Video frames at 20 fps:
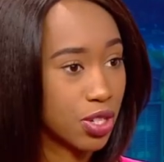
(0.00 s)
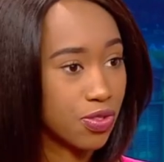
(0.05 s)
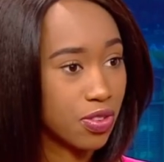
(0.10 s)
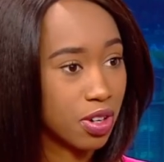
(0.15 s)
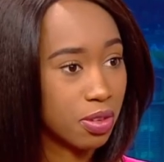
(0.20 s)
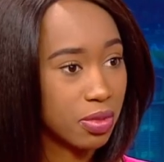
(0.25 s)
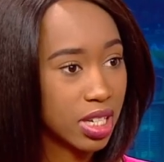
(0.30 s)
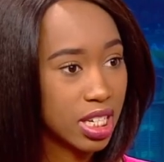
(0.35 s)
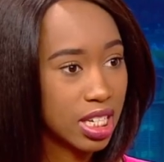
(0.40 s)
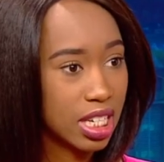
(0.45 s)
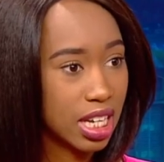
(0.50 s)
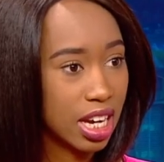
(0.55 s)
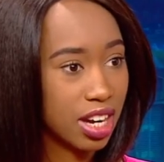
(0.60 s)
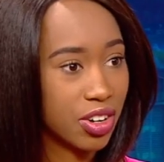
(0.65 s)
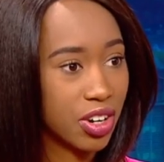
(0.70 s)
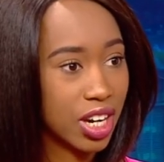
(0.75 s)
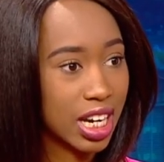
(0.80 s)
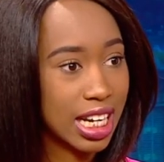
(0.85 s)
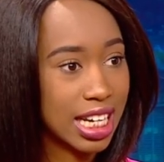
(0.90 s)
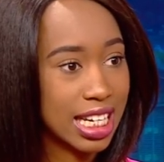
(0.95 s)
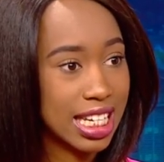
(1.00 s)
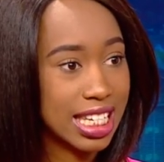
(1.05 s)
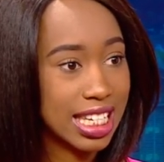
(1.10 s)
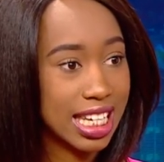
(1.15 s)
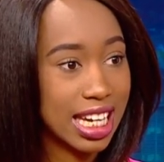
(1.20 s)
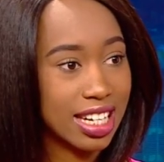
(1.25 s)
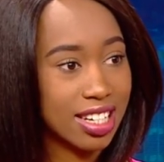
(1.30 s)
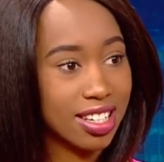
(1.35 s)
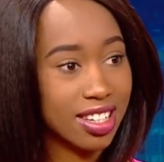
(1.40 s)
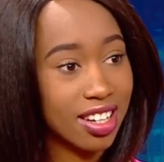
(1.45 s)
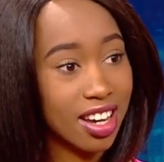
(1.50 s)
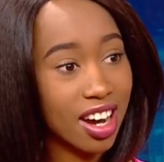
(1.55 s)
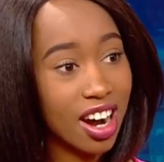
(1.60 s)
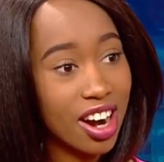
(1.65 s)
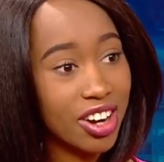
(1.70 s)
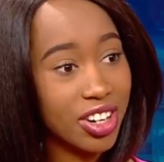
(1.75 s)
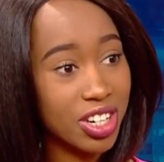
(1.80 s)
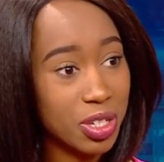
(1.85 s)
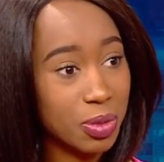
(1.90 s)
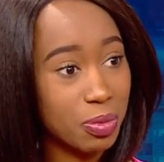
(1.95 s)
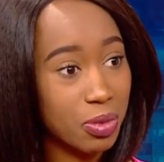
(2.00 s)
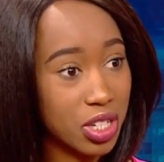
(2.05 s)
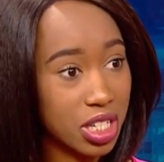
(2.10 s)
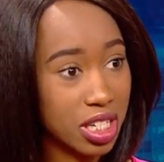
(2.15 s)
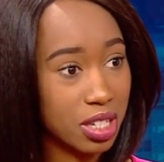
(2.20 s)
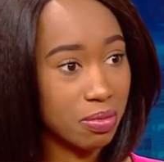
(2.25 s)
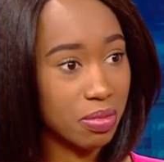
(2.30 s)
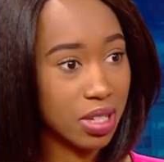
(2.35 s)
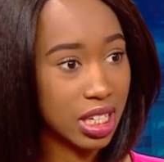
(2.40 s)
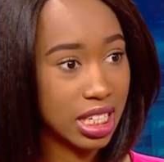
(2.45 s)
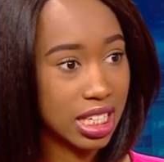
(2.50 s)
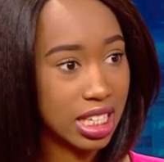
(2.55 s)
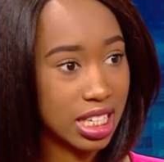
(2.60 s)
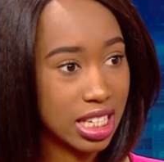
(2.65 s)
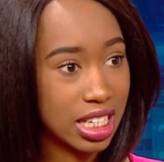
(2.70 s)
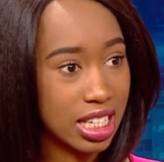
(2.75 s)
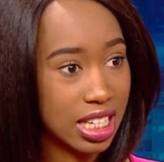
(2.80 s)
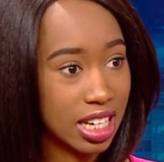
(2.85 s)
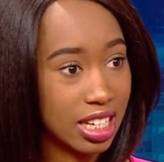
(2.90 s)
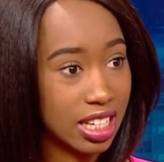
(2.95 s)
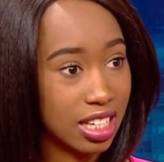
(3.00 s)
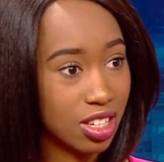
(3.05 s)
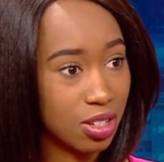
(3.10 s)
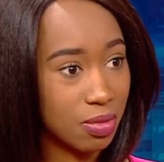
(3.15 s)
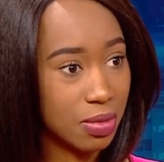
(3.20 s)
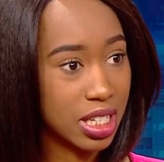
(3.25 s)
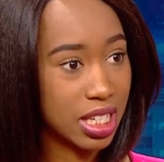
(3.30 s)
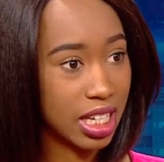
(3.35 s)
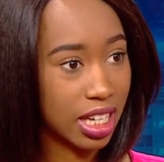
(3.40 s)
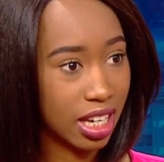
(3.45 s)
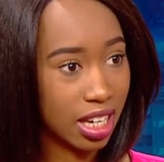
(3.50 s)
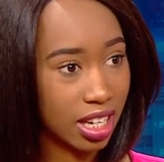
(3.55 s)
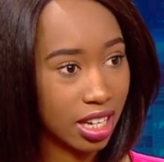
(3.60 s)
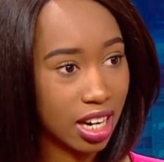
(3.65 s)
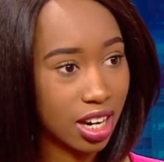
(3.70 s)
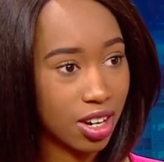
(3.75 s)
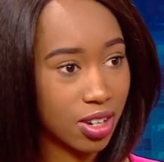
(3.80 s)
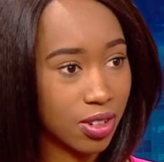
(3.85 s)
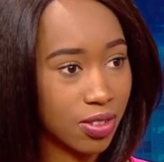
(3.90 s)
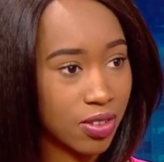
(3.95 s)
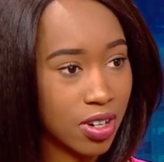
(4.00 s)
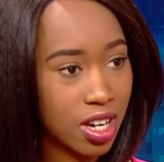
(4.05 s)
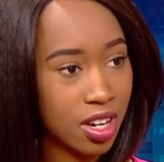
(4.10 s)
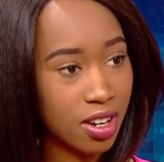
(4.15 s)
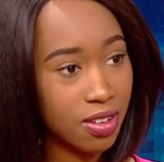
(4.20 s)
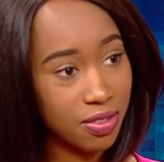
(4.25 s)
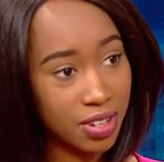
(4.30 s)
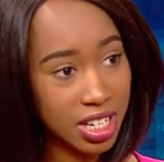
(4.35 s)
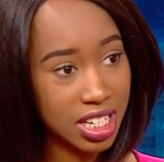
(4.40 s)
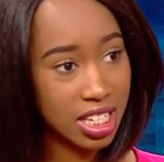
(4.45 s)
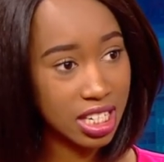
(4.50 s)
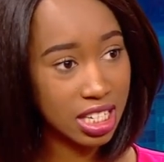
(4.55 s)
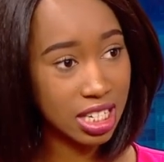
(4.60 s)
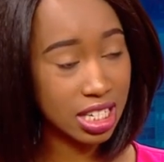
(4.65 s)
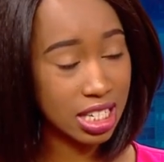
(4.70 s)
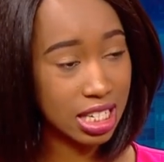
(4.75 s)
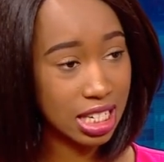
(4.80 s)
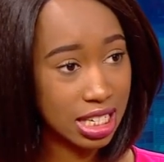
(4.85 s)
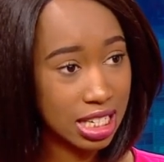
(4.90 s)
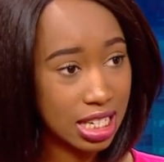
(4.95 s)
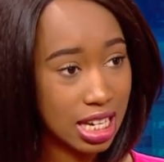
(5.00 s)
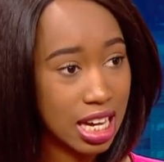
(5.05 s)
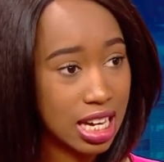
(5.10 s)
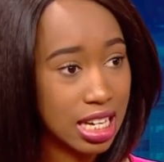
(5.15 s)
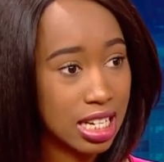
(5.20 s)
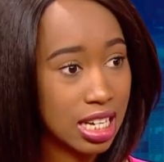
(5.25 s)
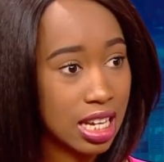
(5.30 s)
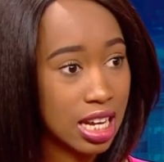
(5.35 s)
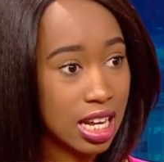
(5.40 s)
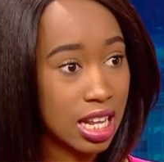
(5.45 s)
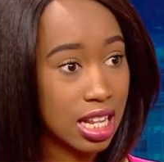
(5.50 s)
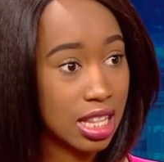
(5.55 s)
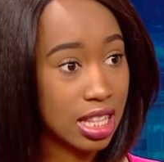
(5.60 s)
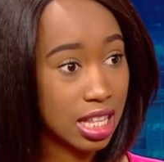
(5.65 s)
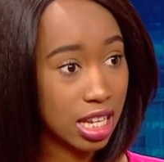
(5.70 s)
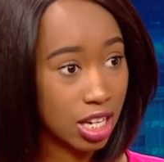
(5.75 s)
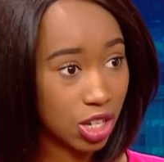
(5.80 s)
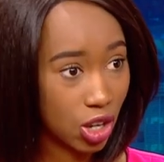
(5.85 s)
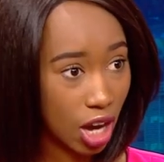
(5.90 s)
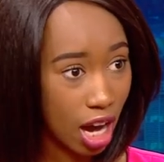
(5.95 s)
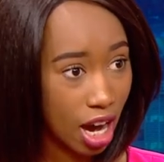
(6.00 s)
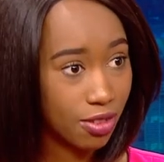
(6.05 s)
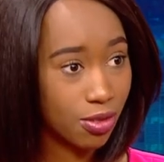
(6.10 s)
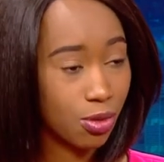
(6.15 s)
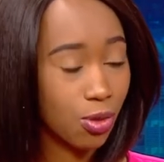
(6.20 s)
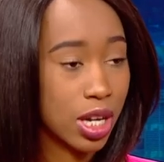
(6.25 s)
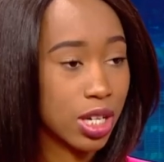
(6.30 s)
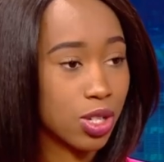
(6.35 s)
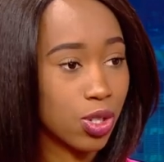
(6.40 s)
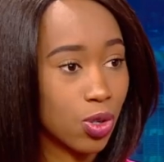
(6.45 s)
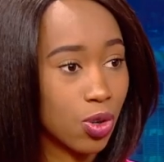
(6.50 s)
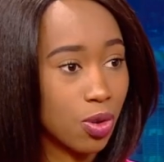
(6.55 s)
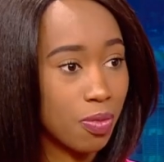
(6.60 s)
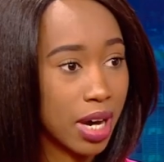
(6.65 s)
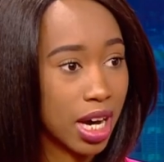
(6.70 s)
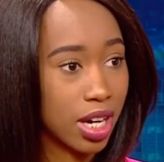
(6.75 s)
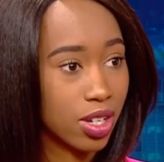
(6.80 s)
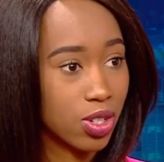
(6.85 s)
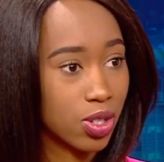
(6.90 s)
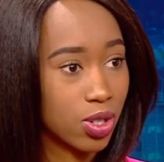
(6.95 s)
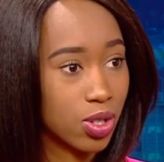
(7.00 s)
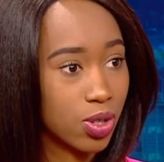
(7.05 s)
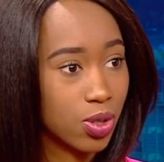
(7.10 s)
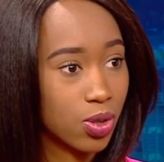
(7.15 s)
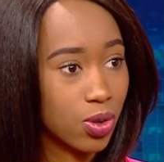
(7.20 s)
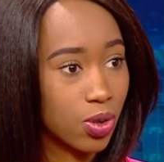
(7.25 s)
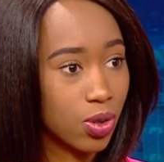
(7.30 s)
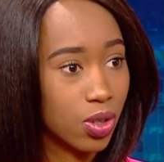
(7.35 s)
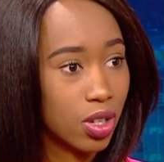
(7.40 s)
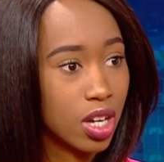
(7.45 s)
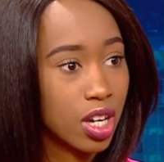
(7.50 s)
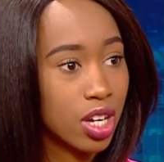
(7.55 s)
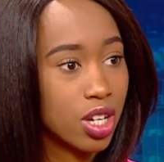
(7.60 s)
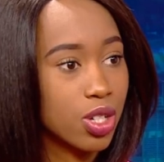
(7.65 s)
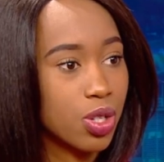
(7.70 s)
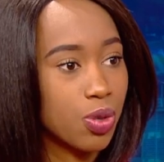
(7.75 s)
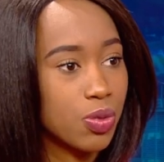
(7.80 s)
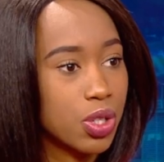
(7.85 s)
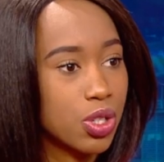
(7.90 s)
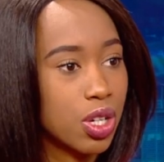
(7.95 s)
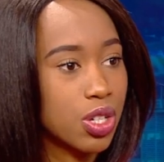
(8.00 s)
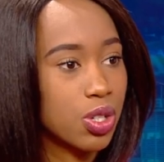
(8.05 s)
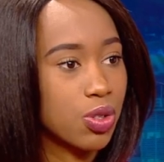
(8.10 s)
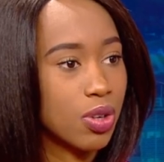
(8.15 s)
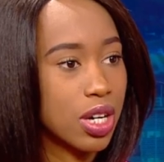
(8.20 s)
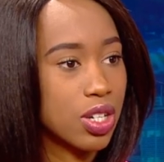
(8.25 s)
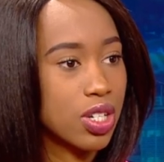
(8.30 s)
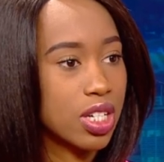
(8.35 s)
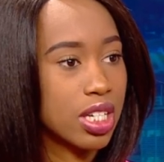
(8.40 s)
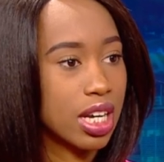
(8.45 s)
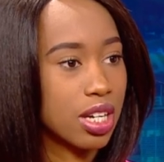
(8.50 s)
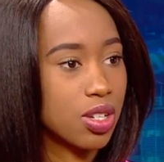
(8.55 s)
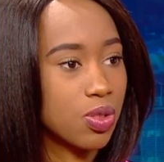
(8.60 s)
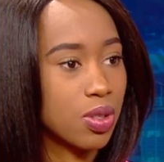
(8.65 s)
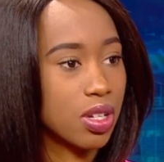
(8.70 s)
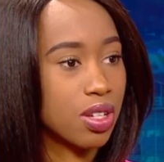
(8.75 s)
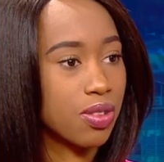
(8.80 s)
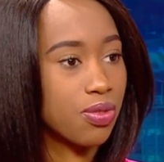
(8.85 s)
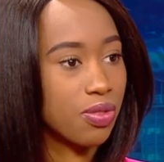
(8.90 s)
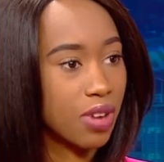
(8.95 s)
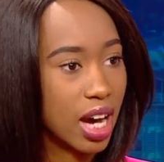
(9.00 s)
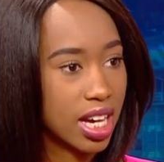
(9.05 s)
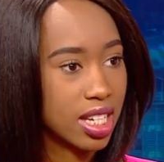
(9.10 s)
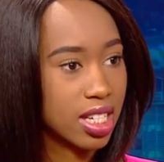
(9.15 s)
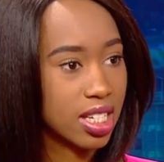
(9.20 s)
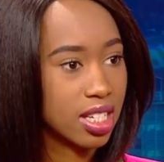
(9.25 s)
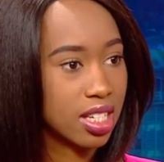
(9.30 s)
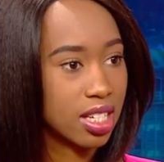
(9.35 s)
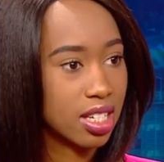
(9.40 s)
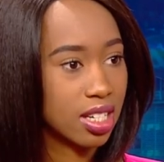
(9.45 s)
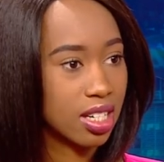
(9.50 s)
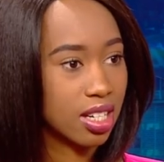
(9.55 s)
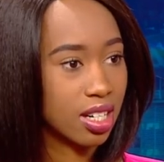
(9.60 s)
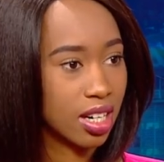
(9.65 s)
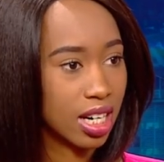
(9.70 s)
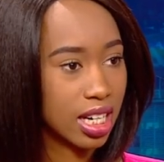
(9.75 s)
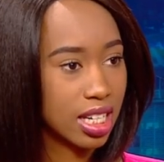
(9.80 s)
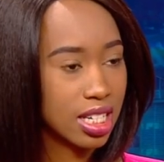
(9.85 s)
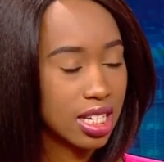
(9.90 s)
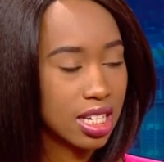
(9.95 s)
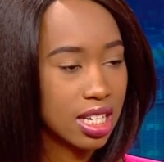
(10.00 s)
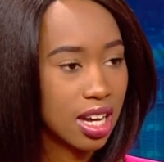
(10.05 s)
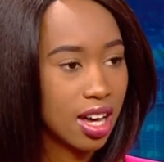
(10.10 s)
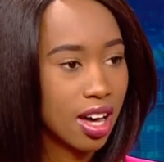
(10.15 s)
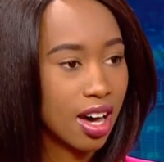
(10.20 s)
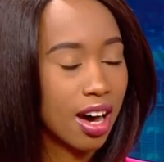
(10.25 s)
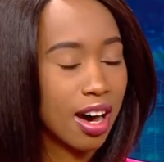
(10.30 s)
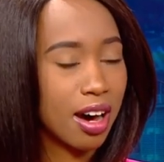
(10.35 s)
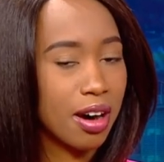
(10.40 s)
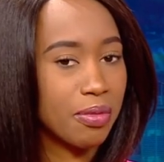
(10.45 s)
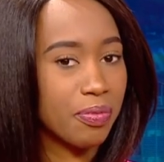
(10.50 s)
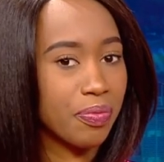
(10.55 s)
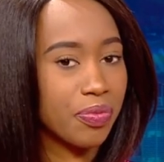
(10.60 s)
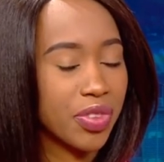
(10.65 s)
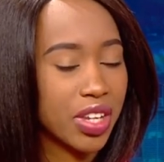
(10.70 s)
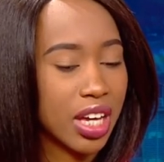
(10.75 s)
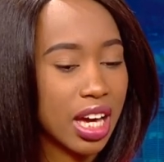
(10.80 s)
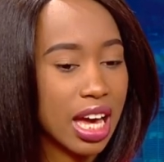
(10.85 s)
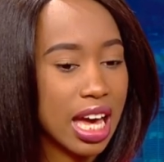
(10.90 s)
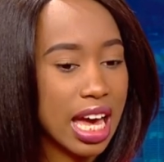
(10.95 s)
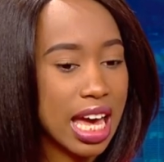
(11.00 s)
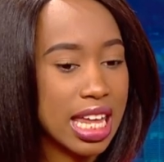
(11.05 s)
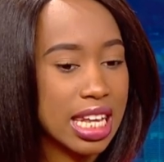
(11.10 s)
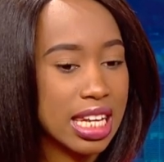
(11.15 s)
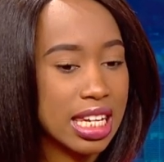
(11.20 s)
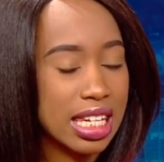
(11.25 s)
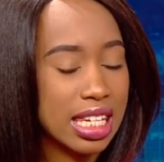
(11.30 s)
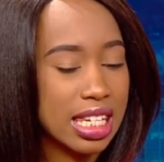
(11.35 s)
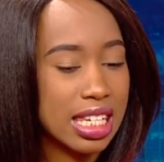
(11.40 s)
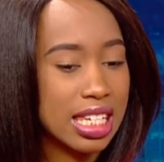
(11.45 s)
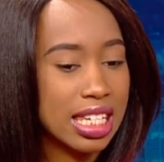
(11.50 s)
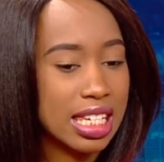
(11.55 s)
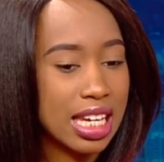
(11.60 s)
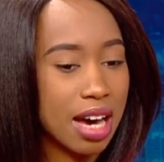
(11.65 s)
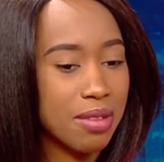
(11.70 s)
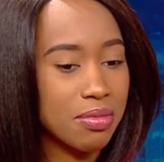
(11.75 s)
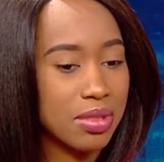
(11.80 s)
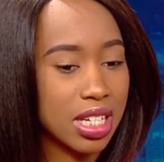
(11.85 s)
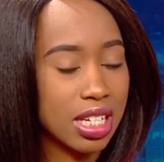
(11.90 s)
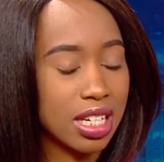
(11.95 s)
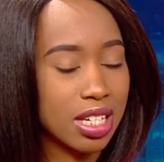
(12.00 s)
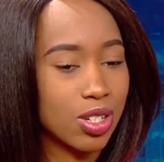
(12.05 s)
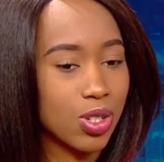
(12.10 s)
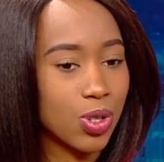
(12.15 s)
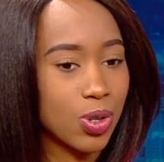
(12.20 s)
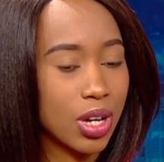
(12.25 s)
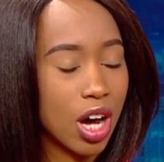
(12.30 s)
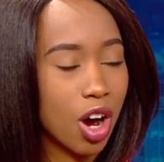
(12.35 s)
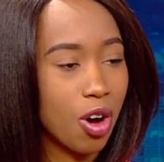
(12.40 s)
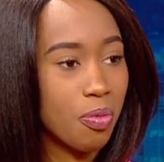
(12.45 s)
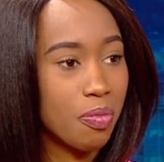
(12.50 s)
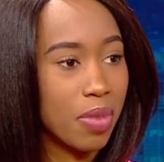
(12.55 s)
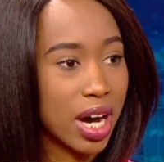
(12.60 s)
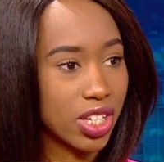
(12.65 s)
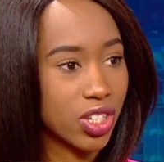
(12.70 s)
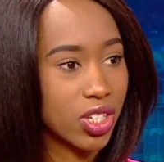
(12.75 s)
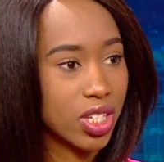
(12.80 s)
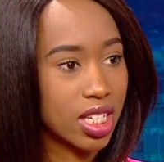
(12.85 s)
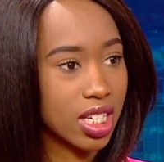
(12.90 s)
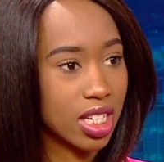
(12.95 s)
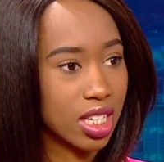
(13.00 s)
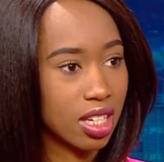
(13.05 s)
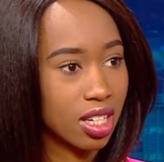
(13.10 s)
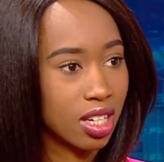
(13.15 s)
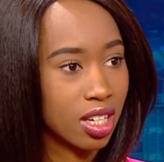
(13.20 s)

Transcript: from it and realize that there are responsibilities that need to be taken care of. First is the son, then you want to go back to school. So which one do you want to start with first, right? And this comes into now budgeting.